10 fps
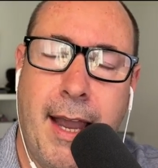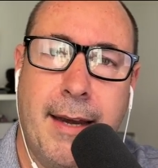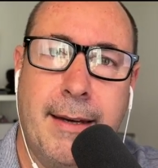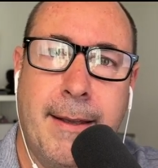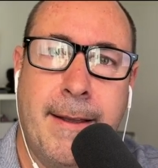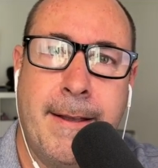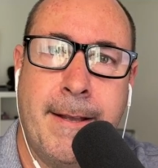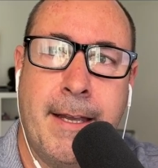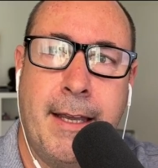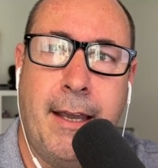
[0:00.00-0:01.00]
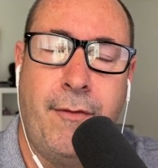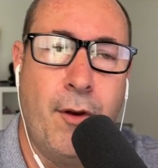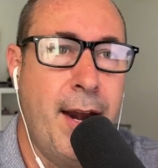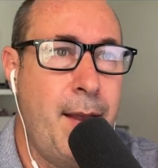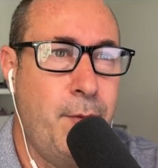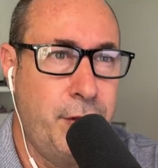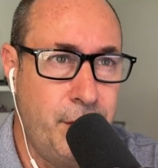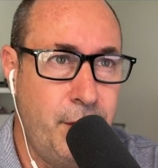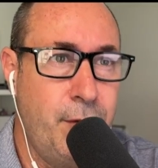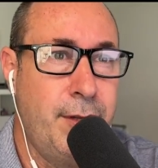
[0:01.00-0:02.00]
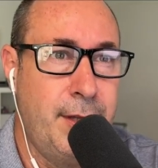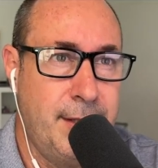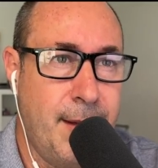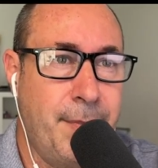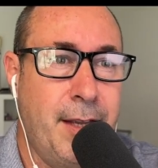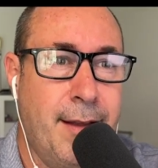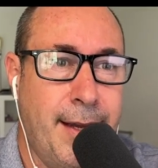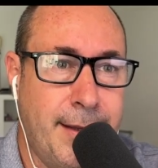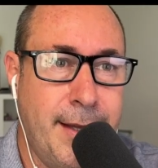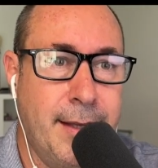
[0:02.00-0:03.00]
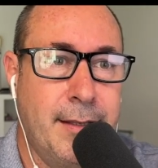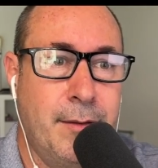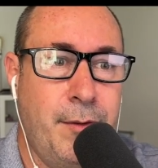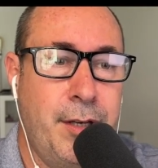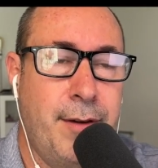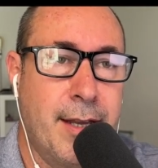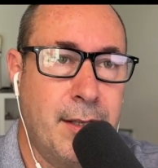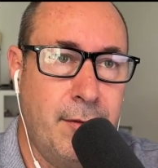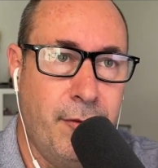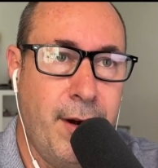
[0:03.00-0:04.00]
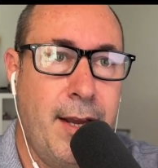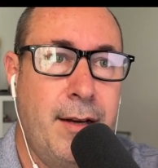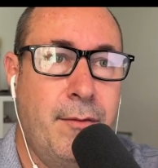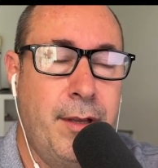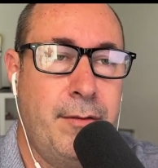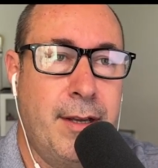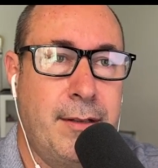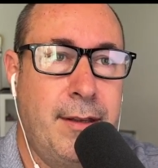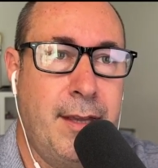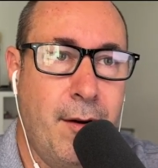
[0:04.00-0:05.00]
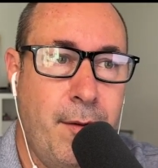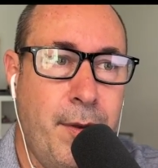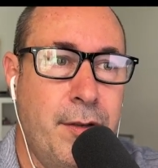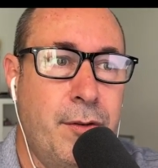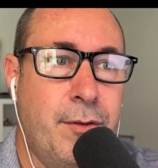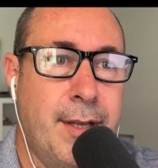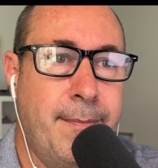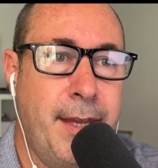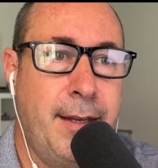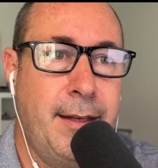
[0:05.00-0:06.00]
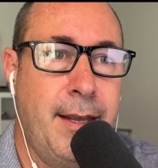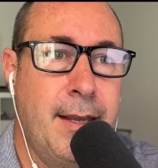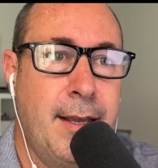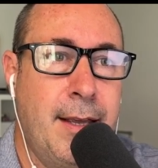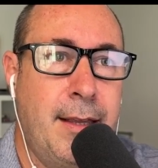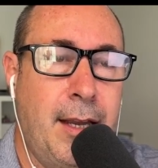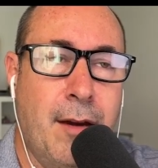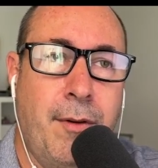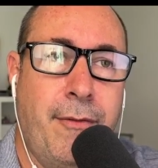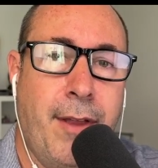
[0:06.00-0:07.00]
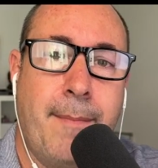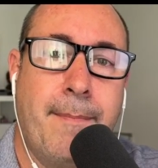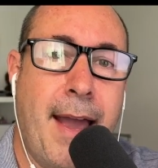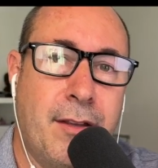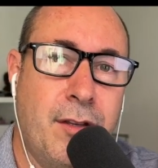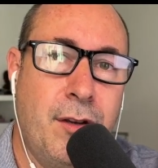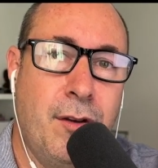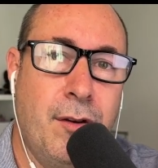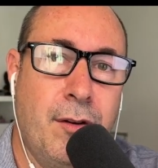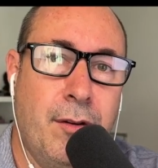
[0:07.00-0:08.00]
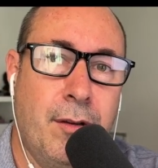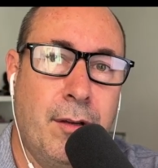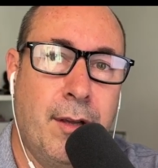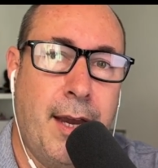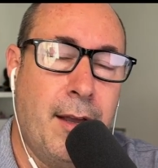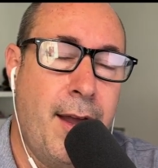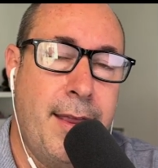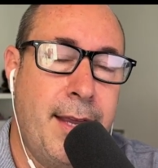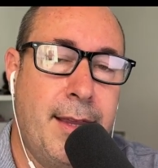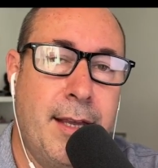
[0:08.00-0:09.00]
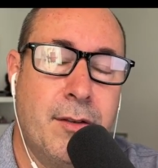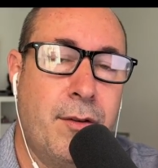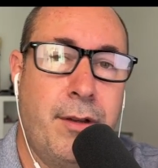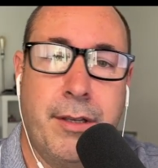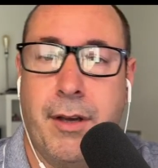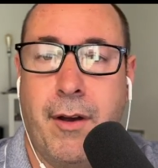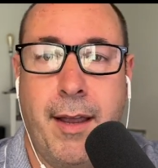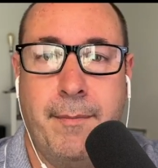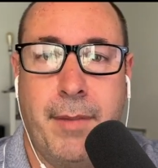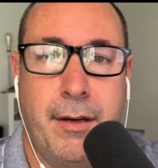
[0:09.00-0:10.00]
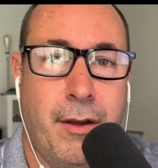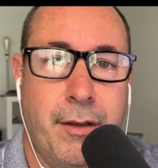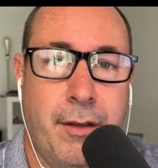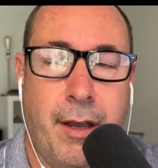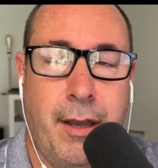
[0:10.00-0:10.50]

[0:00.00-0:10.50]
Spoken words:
And if you're unable to do something like this with a trusted friend, with a trusted therapist, or something that can reflect back to you, like I think things all the time, but not.